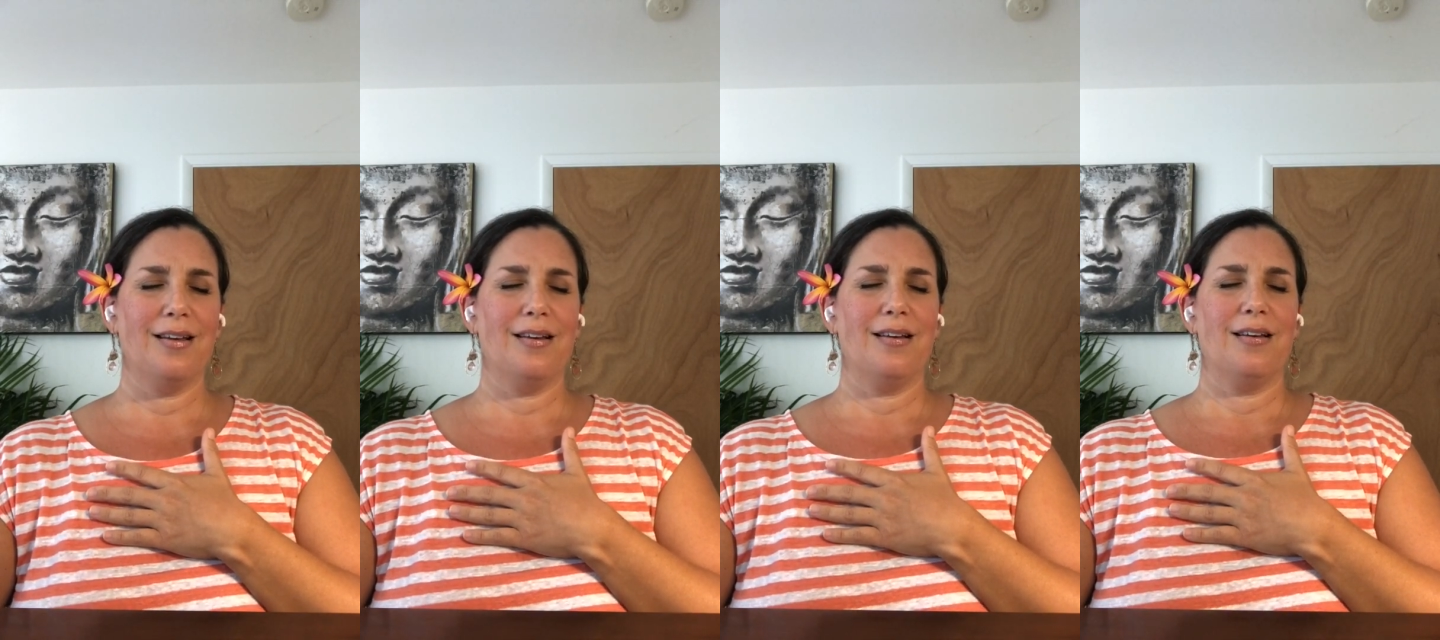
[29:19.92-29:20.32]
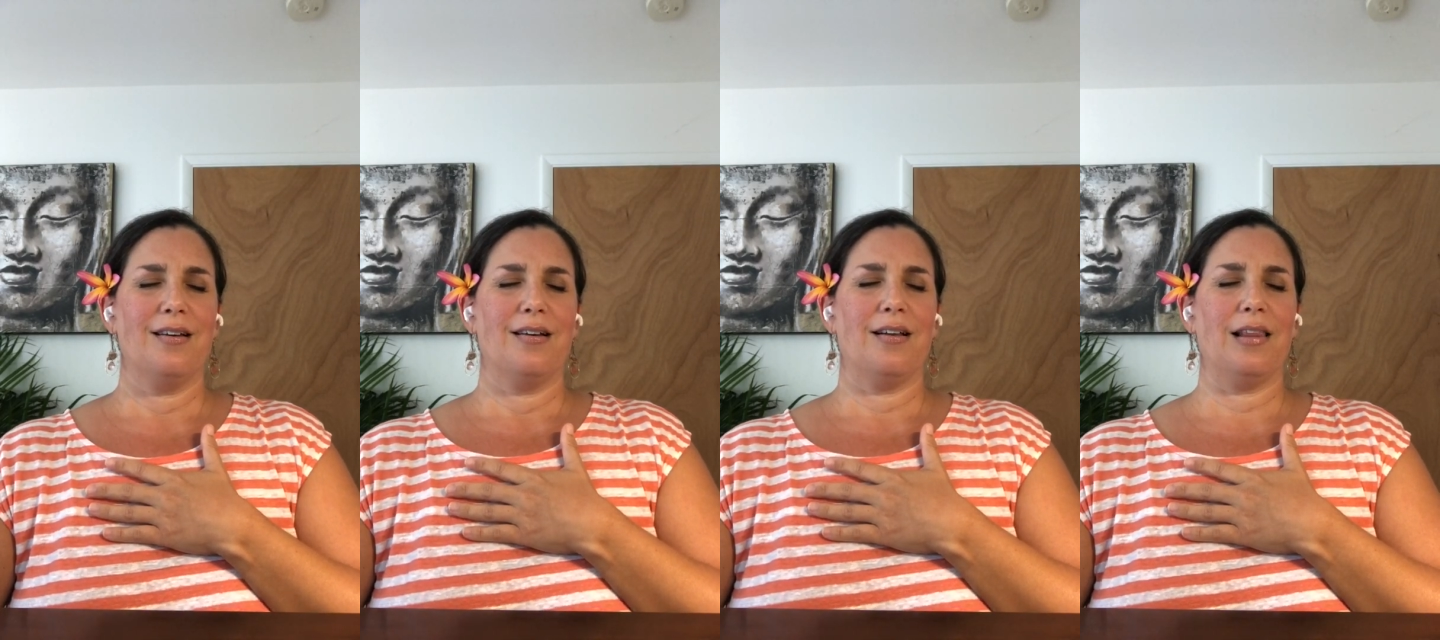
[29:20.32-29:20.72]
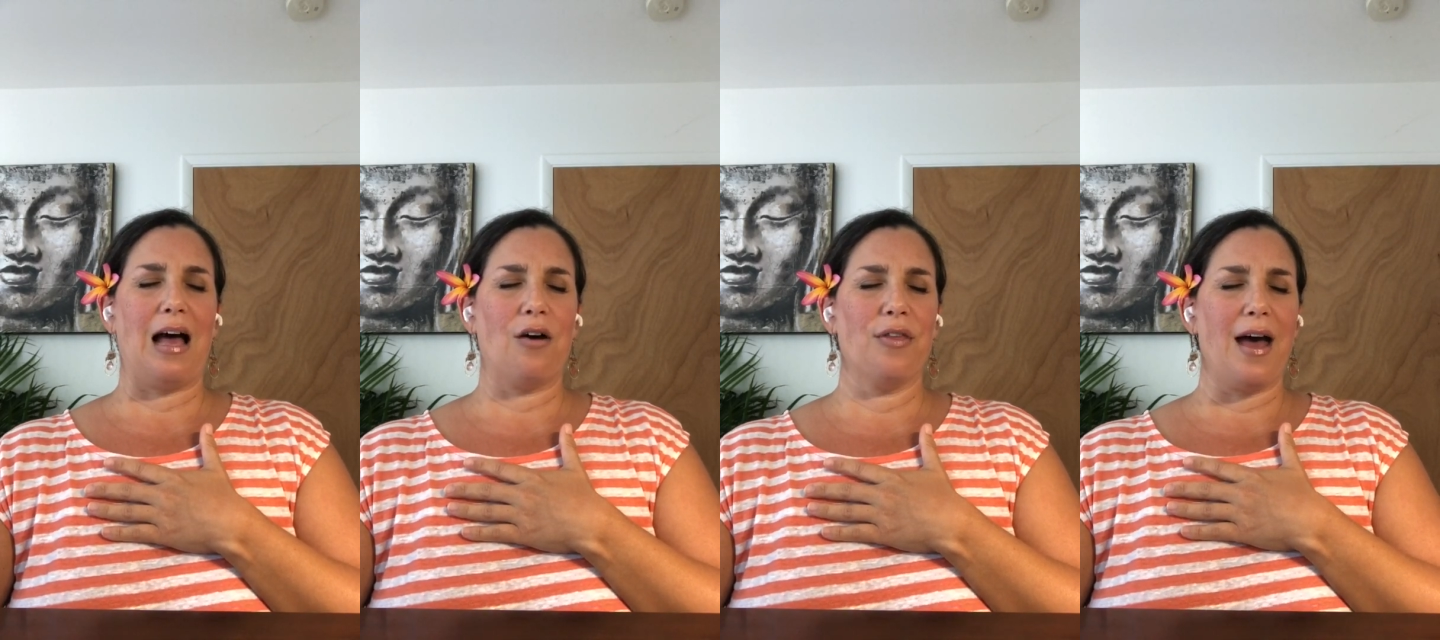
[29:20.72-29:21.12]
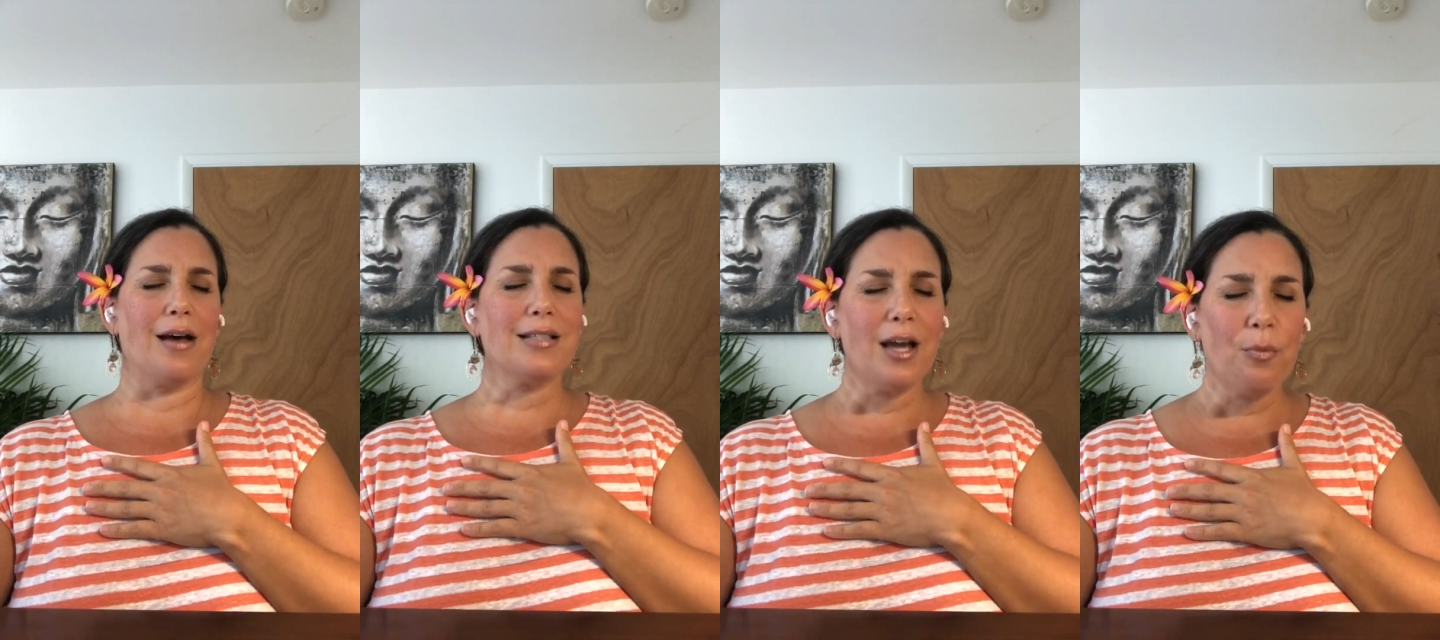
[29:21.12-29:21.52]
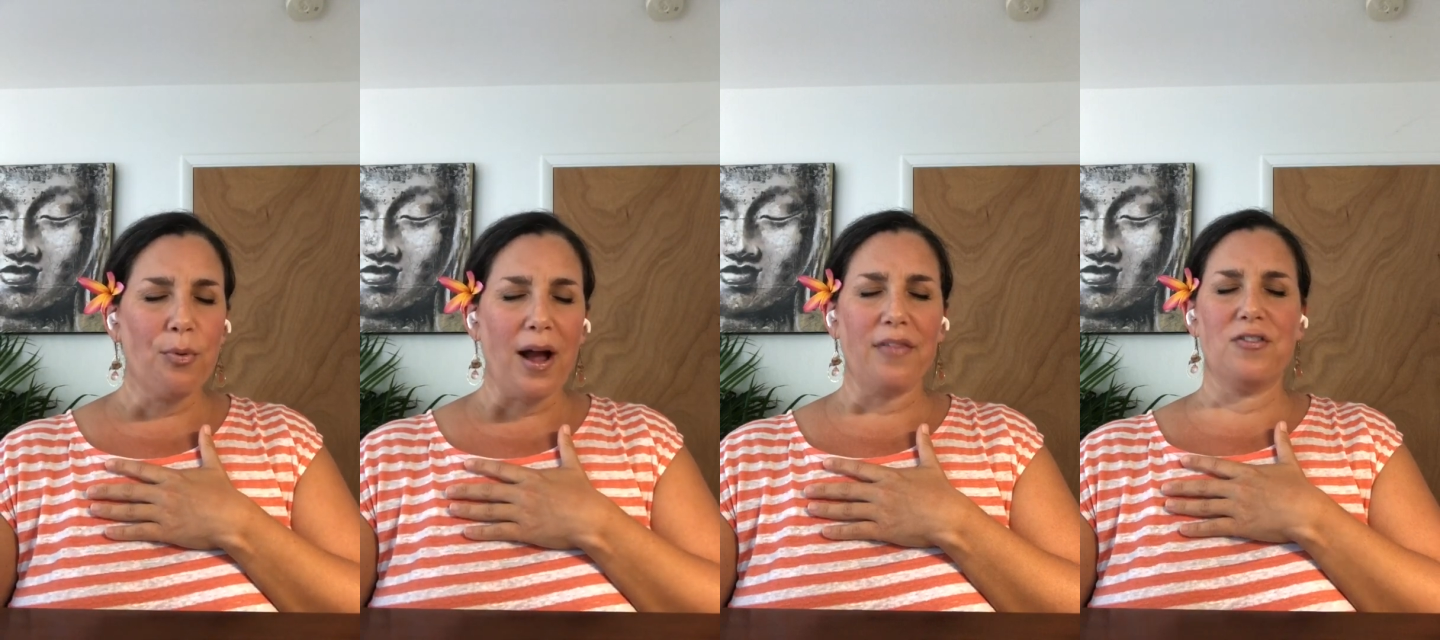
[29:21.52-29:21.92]
Those deep inhale
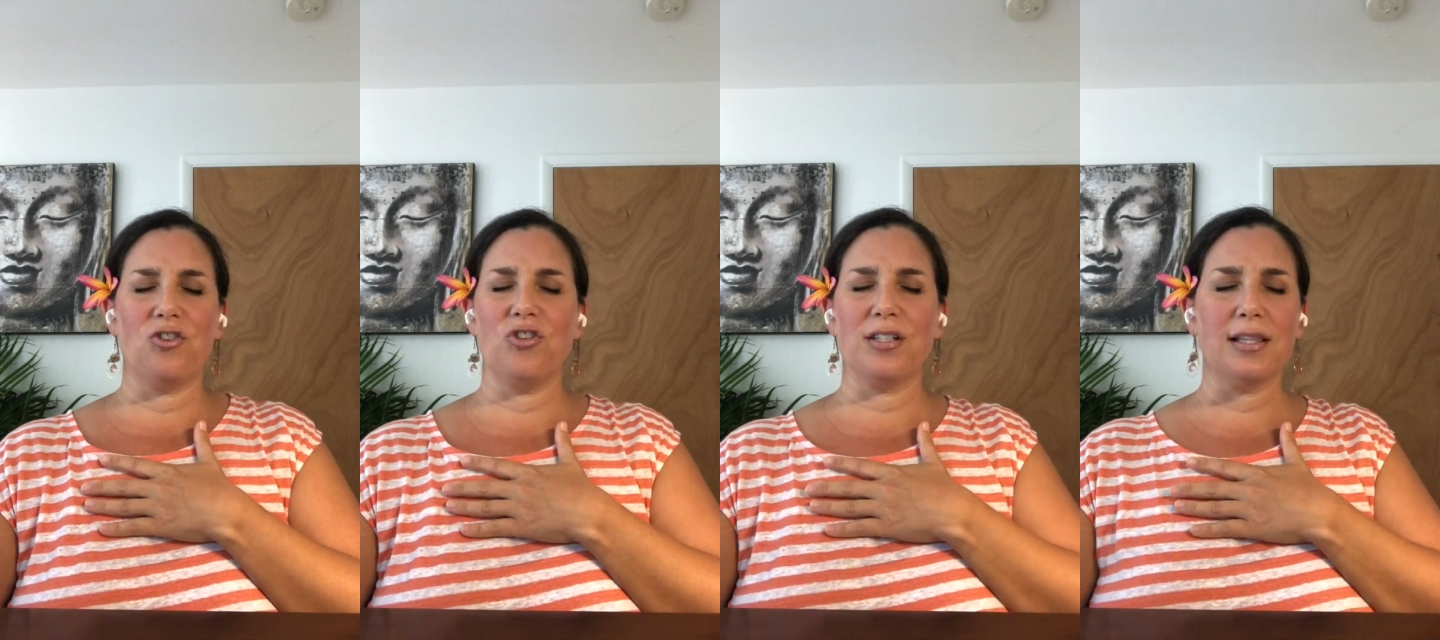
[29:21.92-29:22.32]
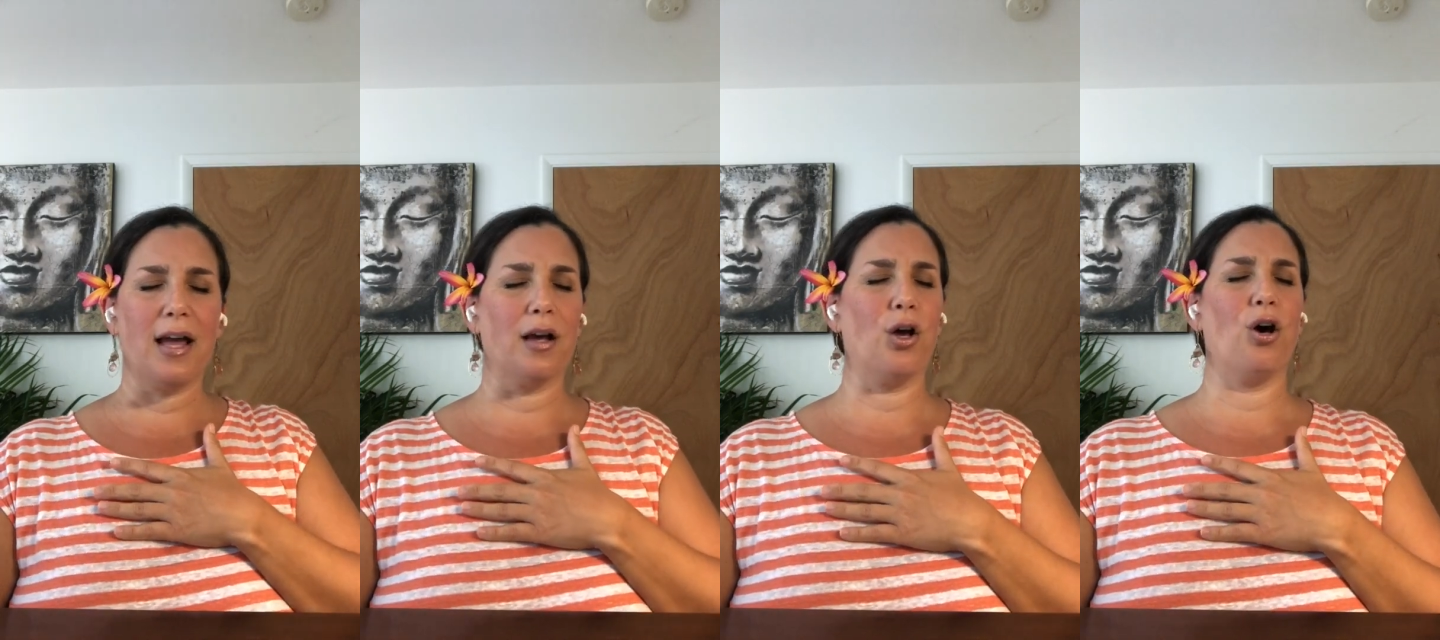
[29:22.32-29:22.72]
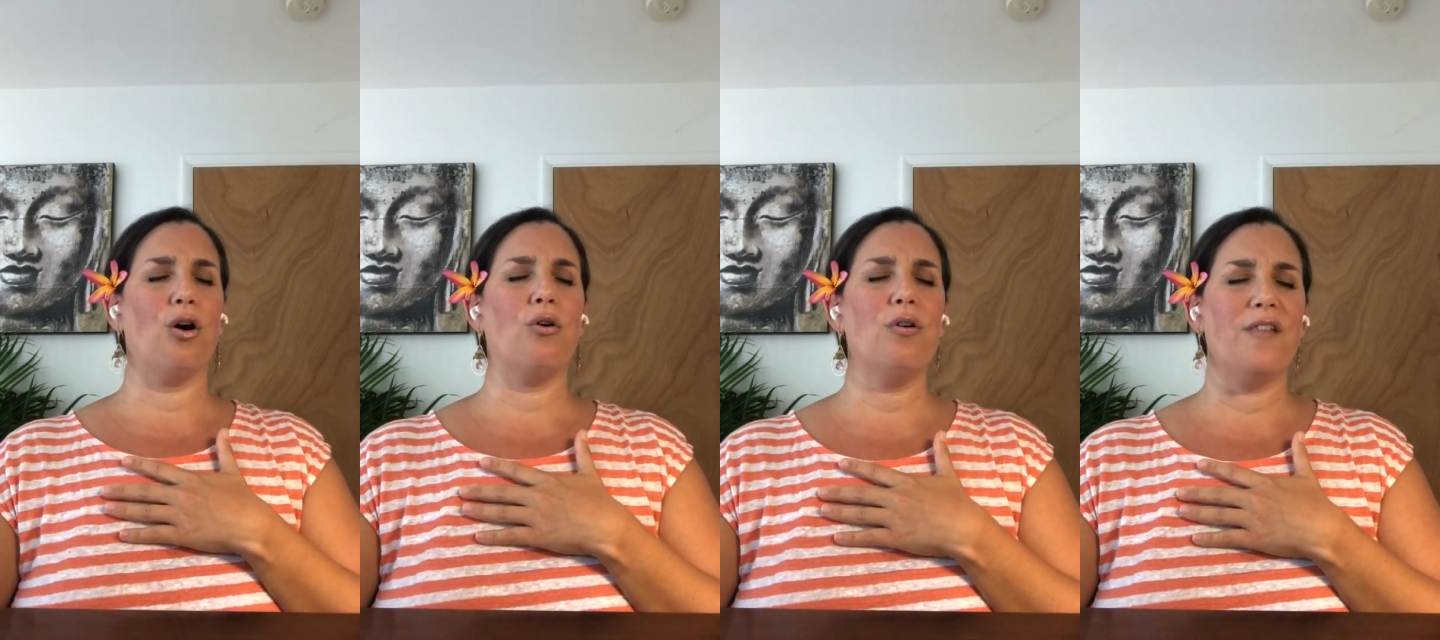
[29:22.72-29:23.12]
and exhale breaths.